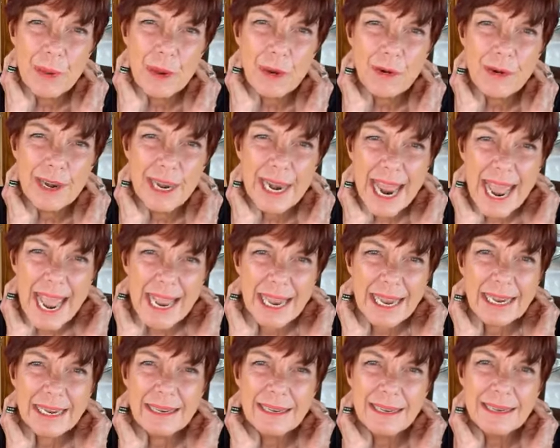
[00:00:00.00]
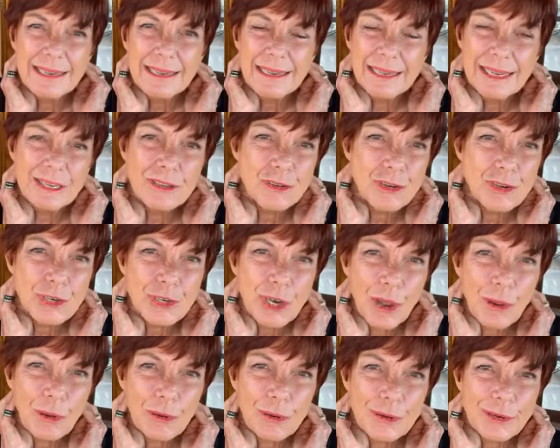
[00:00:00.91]
your neck and
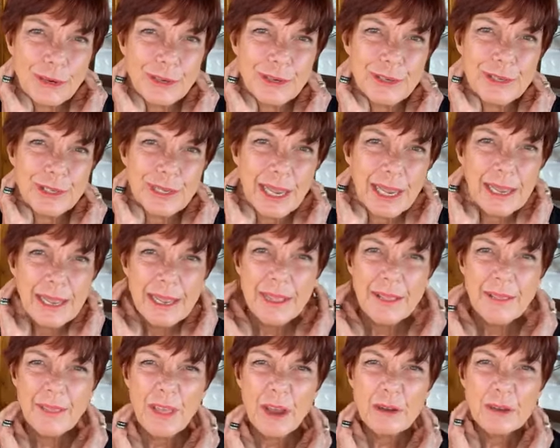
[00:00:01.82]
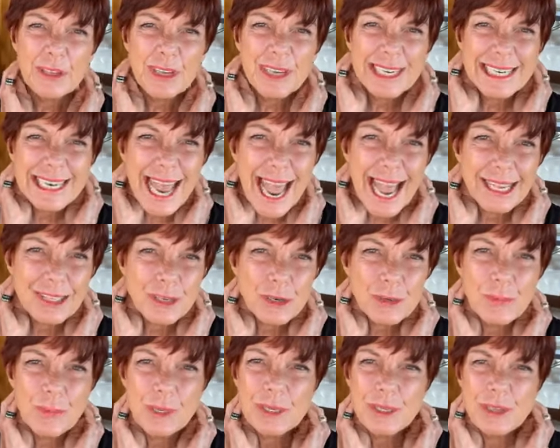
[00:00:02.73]
shoulders. Those
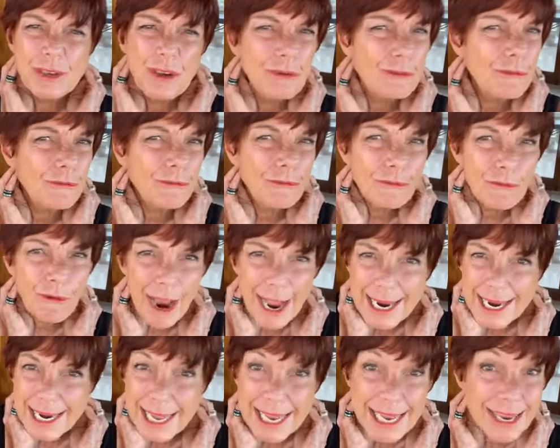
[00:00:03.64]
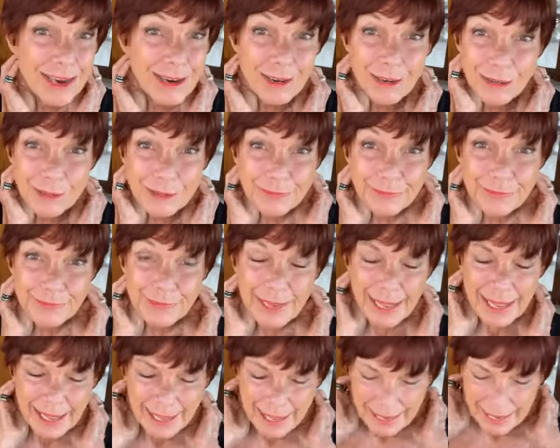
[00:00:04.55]
attachments are right here.
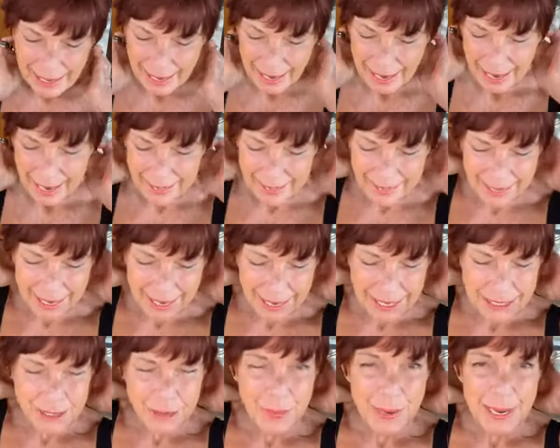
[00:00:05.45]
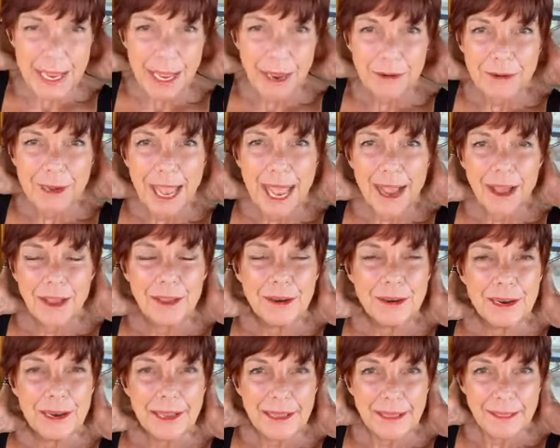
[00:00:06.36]
And then as we go
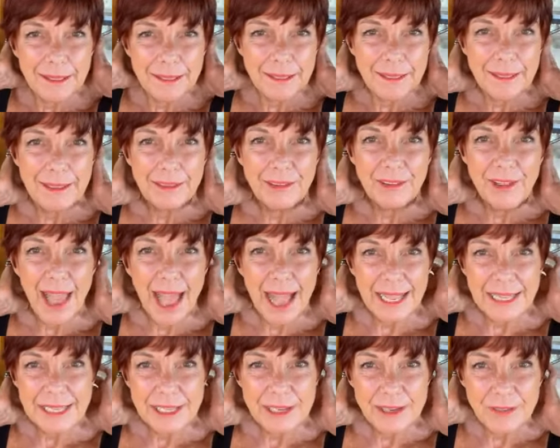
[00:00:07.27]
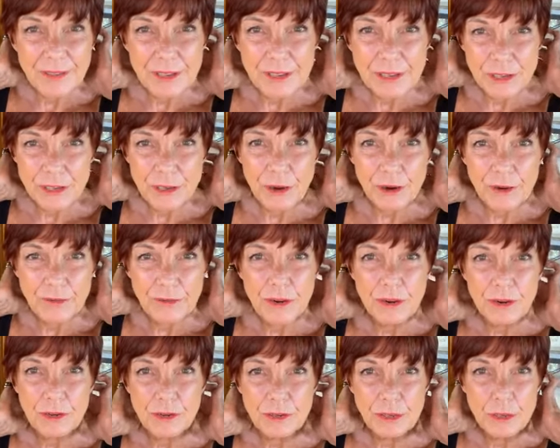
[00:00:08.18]
down the sides of the
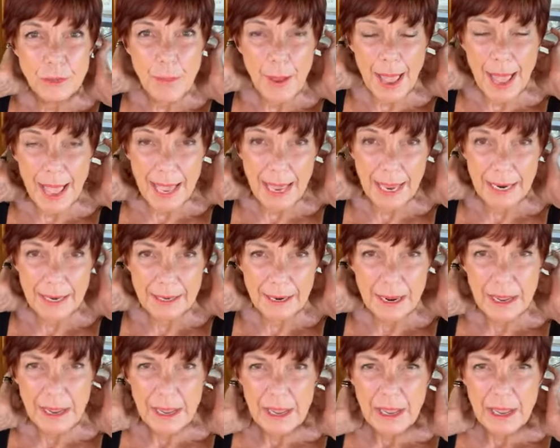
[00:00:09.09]
cervical spine,